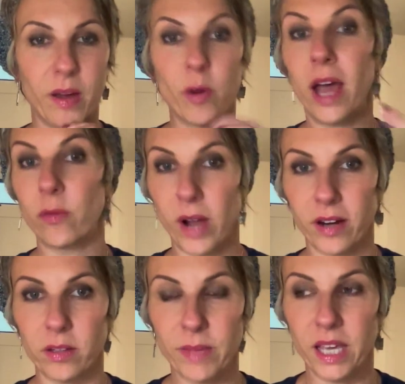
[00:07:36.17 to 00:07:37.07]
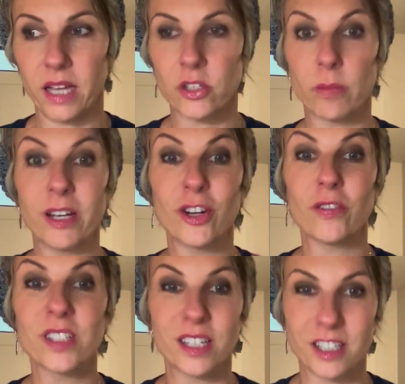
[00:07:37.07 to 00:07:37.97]
had rattled me. And so my
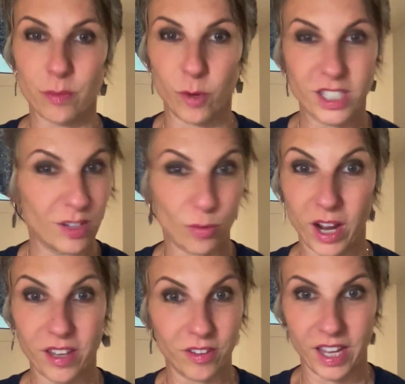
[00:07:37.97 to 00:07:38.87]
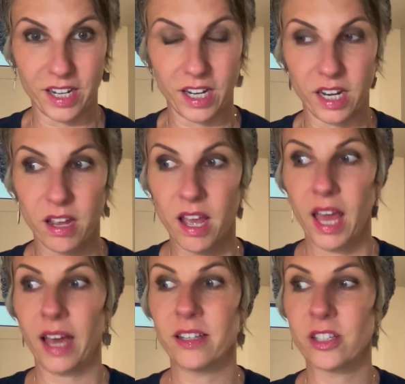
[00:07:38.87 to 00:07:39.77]
nervous system wasn't regulated.
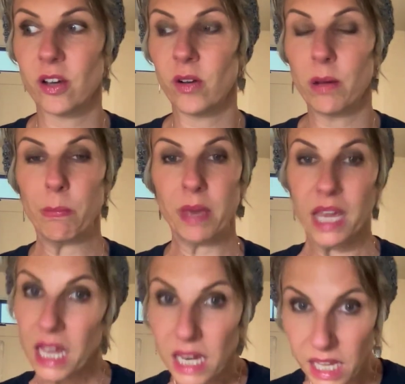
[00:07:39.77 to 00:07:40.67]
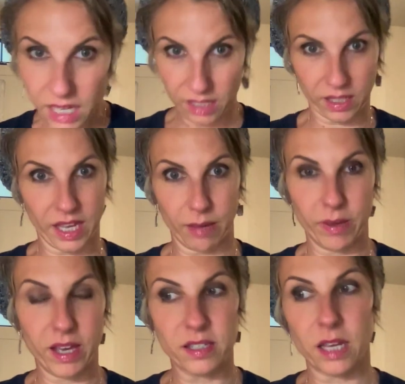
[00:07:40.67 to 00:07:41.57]
And so immediately,
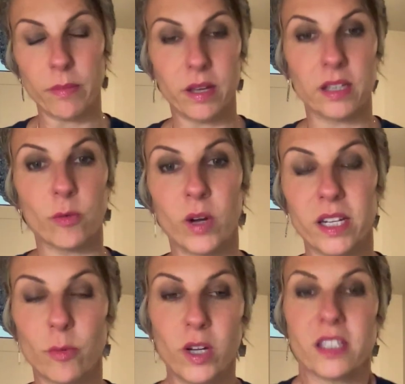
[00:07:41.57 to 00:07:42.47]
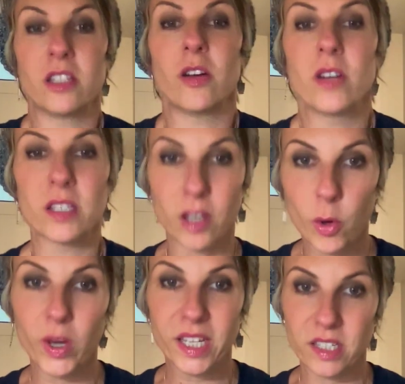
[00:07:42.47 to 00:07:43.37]
because I'm what's known as a
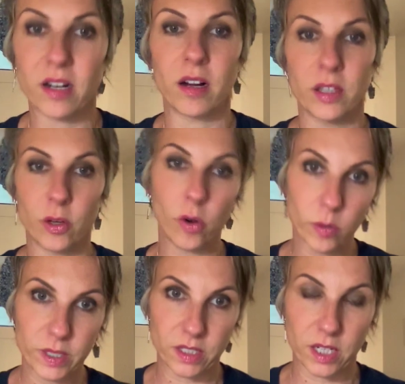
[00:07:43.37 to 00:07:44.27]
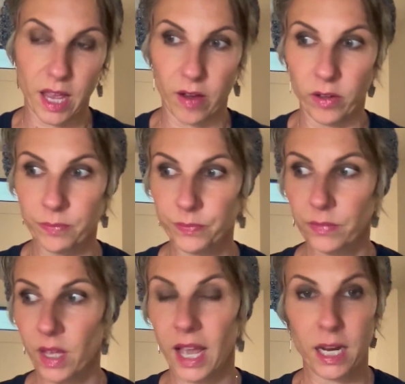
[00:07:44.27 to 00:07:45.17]
quick start on the Colby scale,
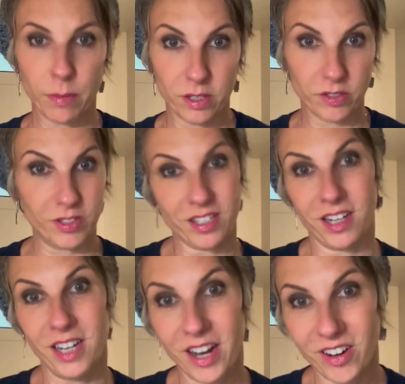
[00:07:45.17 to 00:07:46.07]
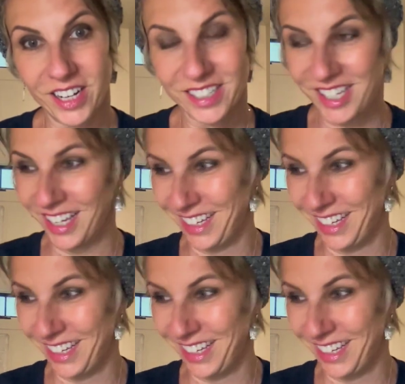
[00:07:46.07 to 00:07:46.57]
and I'm also a Sun in Aries,